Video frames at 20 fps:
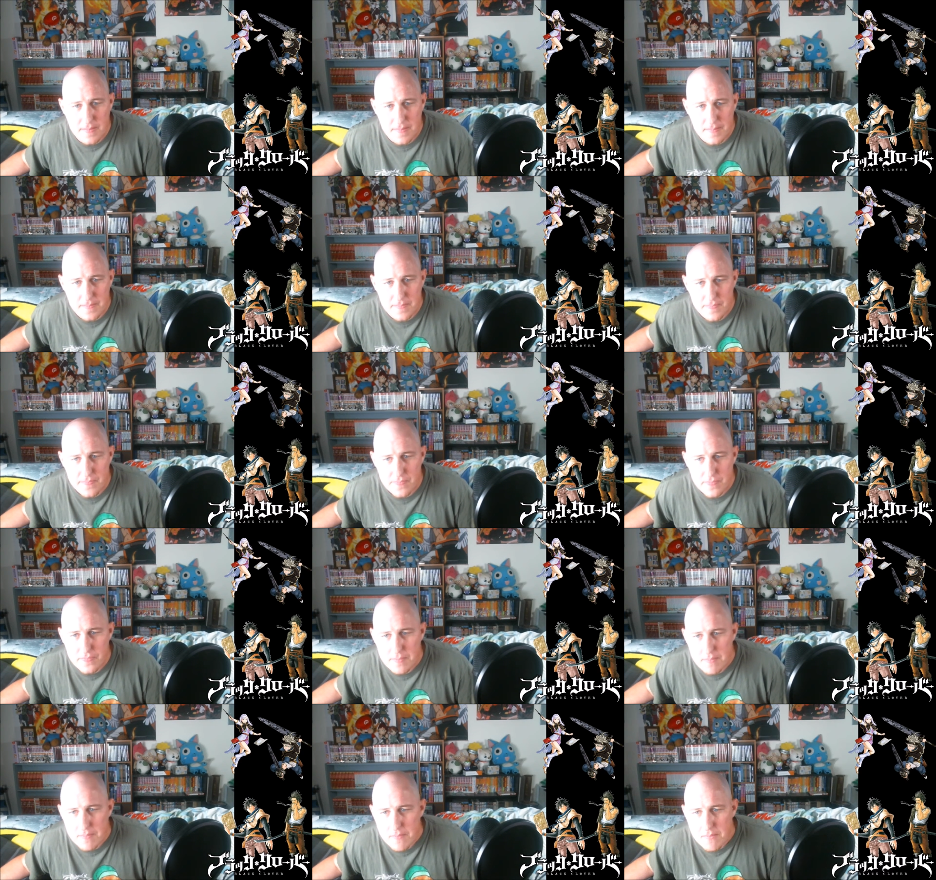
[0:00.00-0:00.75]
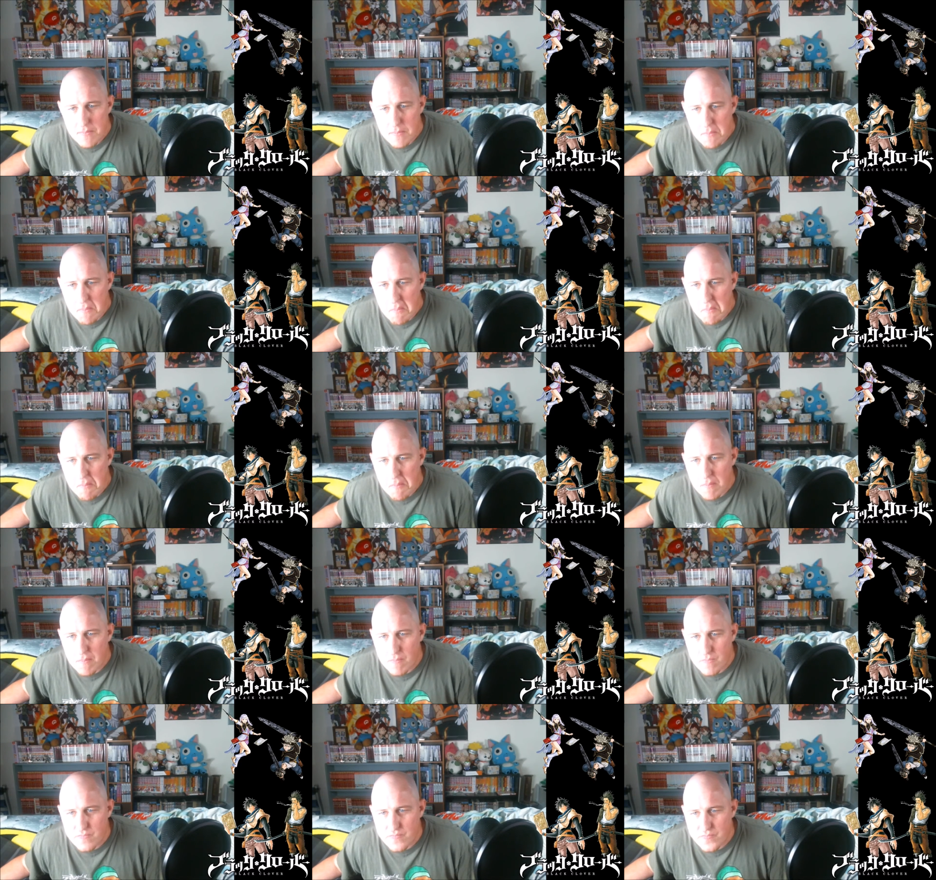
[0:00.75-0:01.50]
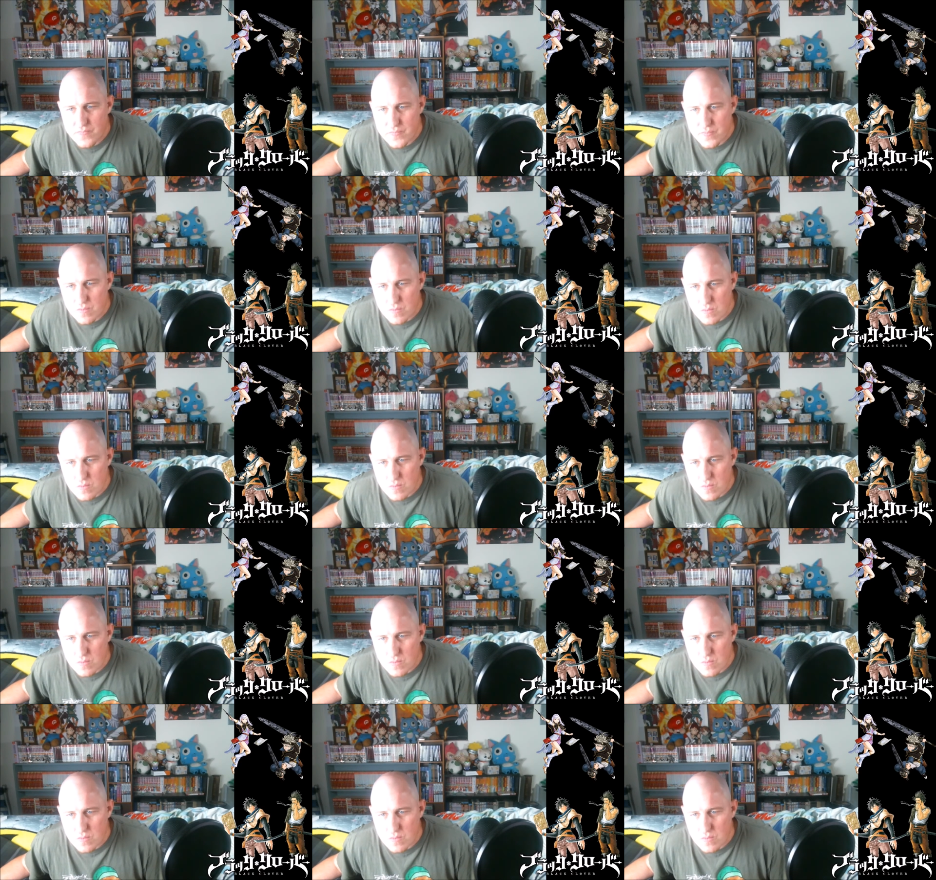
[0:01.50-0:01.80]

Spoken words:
Nothing is said.